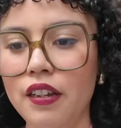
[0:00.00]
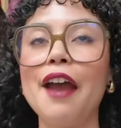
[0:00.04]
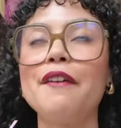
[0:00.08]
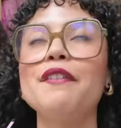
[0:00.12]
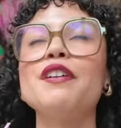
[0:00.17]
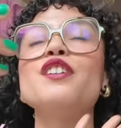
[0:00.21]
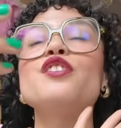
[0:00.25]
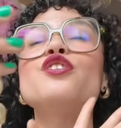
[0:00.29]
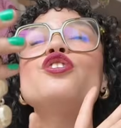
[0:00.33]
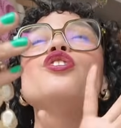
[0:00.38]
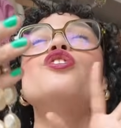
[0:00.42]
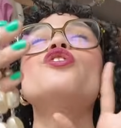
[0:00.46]
I
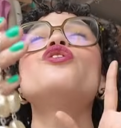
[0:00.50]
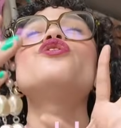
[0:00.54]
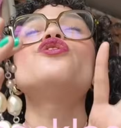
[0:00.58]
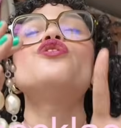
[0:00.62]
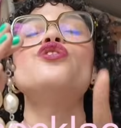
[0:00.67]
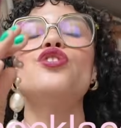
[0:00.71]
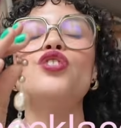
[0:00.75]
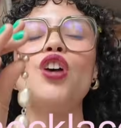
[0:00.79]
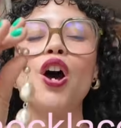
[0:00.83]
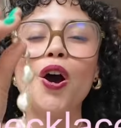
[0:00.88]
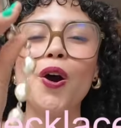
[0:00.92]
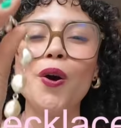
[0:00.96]
was
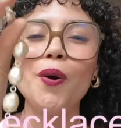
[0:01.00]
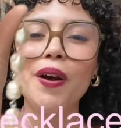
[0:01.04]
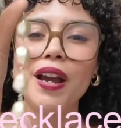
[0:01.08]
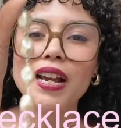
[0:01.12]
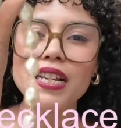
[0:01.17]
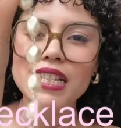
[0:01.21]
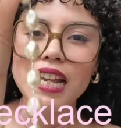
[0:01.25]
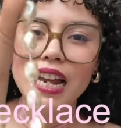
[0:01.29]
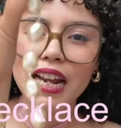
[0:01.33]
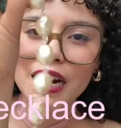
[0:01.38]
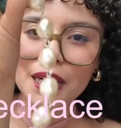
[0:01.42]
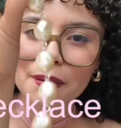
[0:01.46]
so
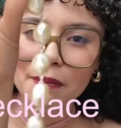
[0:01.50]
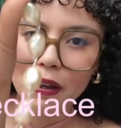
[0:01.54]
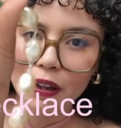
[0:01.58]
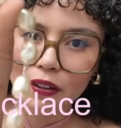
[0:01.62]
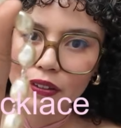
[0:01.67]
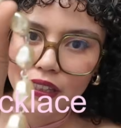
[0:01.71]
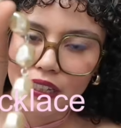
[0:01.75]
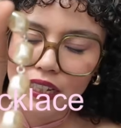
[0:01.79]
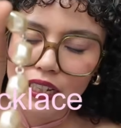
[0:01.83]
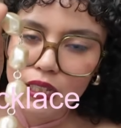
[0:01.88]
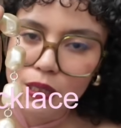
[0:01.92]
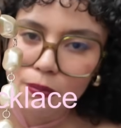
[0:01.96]
excited
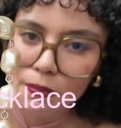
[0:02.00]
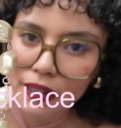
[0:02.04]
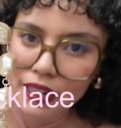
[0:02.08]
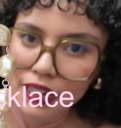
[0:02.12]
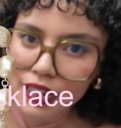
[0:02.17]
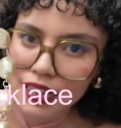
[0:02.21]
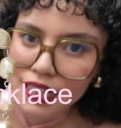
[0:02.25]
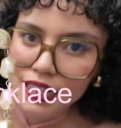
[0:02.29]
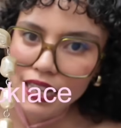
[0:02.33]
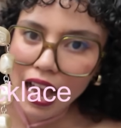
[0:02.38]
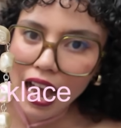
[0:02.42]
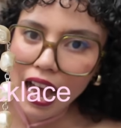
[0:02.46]
about this
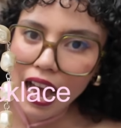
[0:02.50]
because